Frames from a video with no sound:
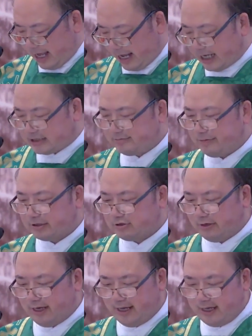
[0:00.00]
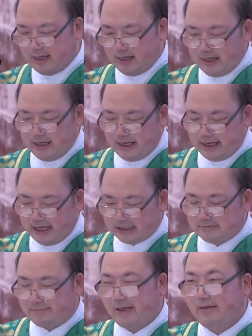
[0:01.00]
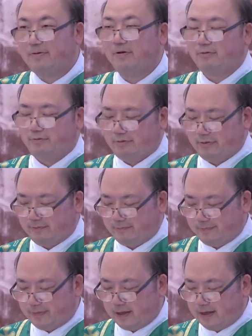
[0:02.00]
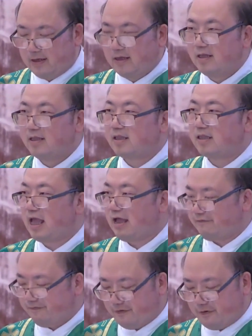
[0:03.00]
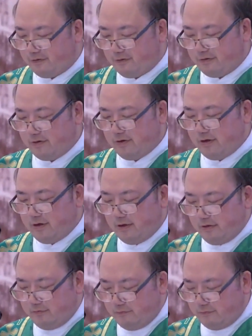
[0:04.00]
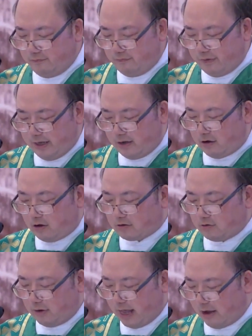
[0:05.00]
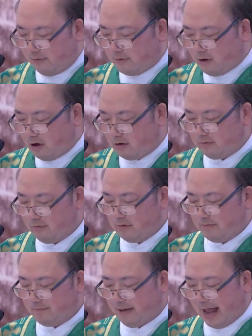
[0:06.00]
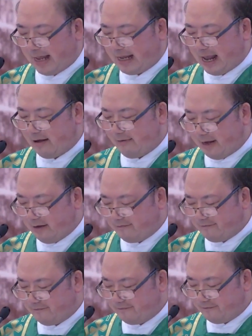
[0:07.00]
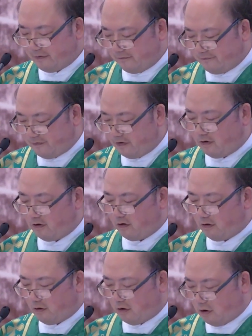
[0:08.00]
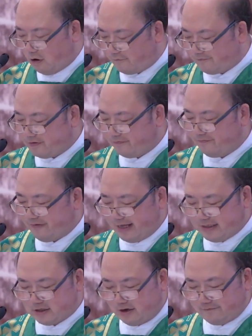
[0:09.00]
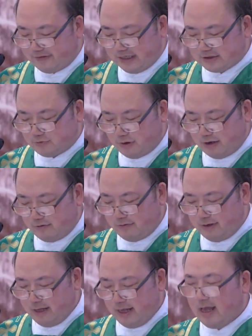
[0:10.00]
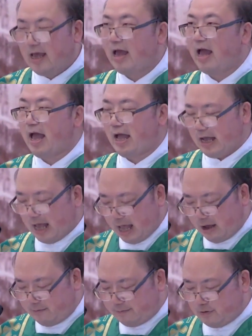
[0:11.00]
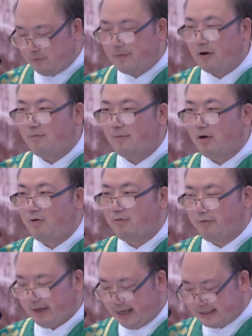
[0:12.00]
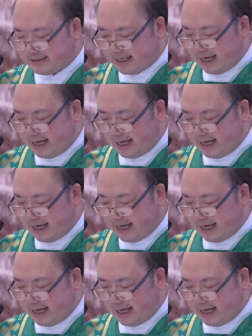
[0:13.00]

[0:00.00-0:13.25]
and especially his people. Therefore, we ought to help God by caring for of the things of this world and help to promote his